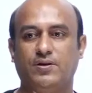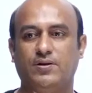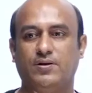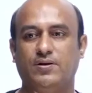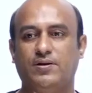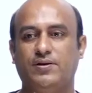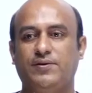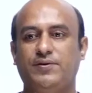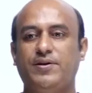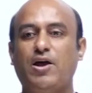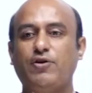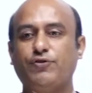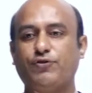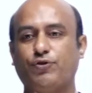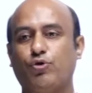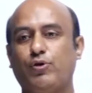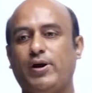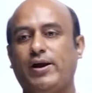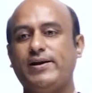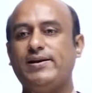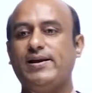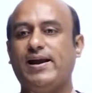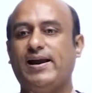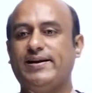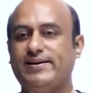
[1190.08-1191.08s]
Now
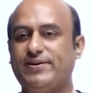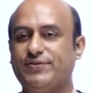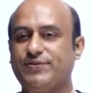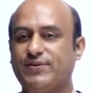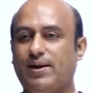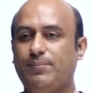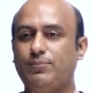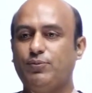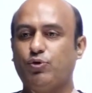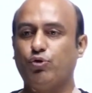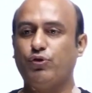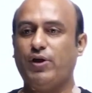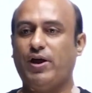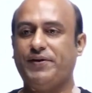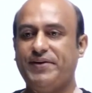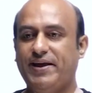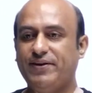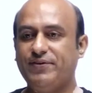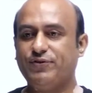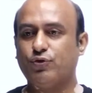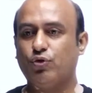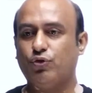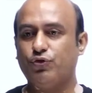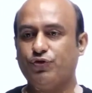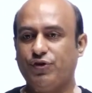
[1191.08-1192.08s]
student, let us come to the next
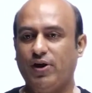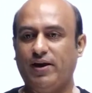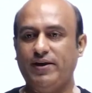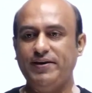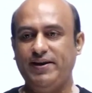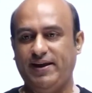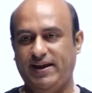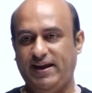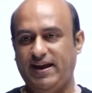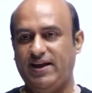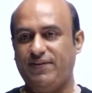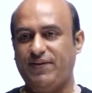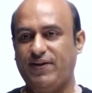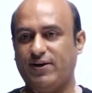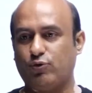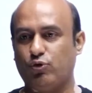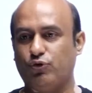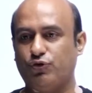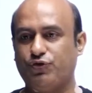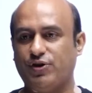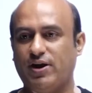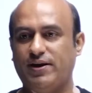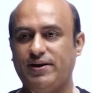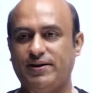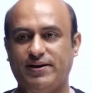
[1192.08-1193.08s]
question. Here the
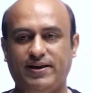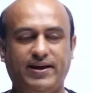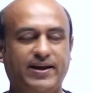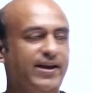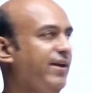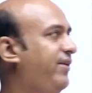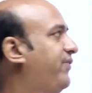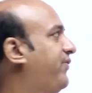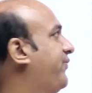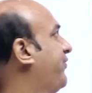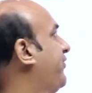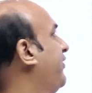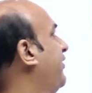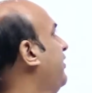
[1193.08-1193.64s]
question is,